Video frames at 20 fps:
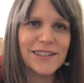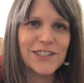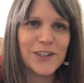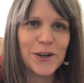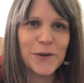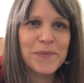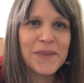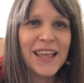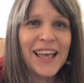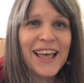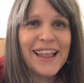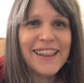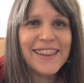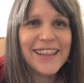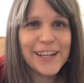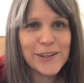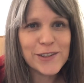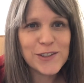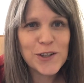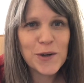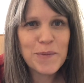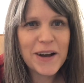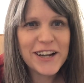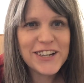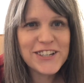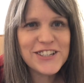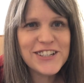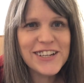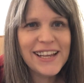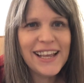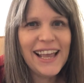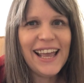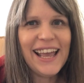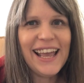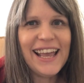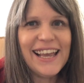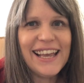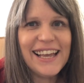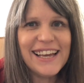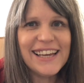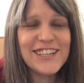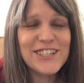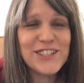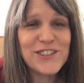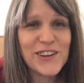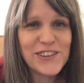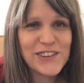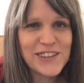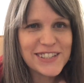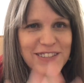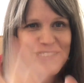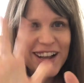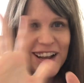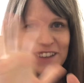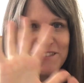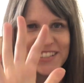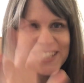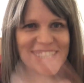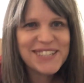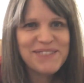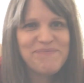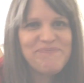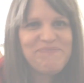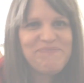So thank you so much, and enjoy the rest of the conference.